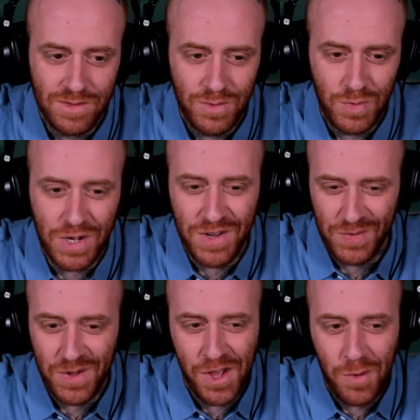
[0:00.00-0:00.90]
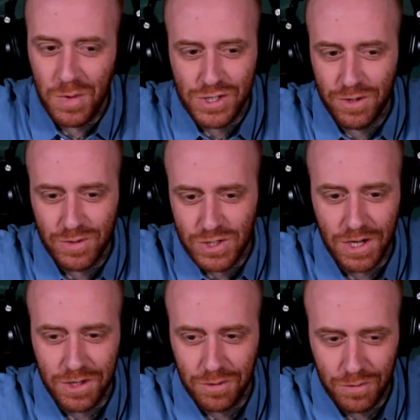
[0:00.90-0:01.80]
Which of the
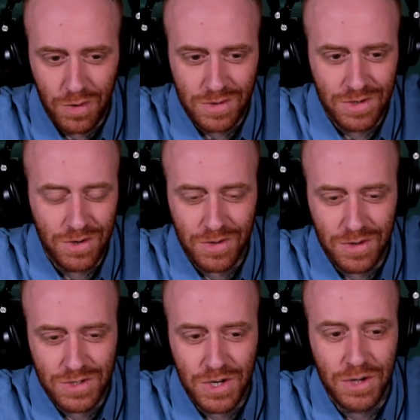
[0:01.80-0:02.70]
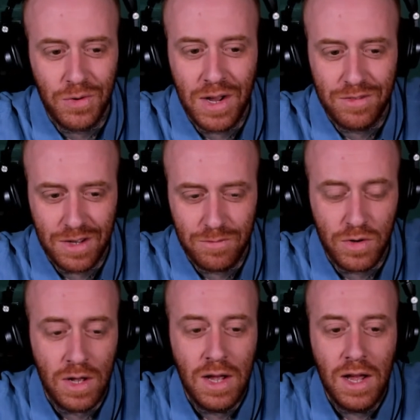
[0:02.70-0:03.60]
chicken or the chicken or egg came
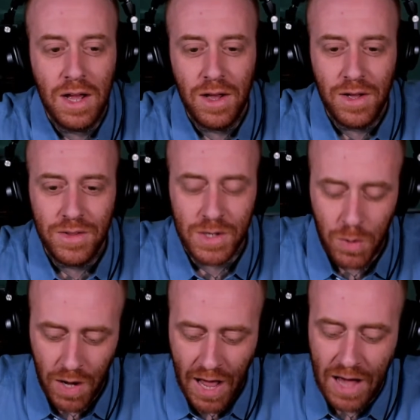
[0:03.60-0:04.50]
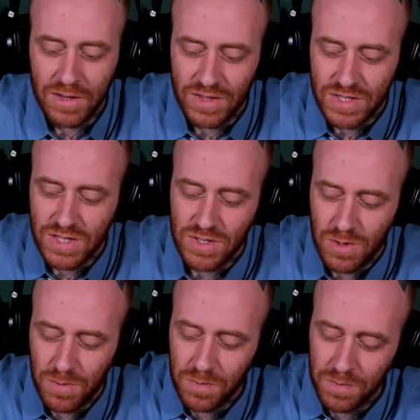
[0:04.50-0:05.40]
first? Like, how did the
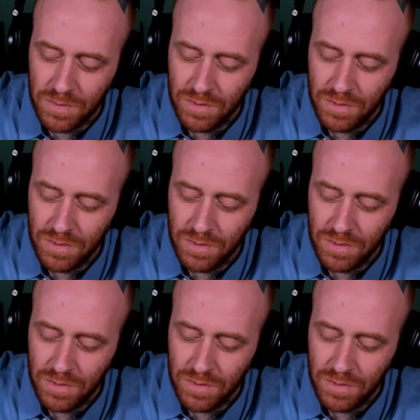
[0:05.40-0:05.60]
system?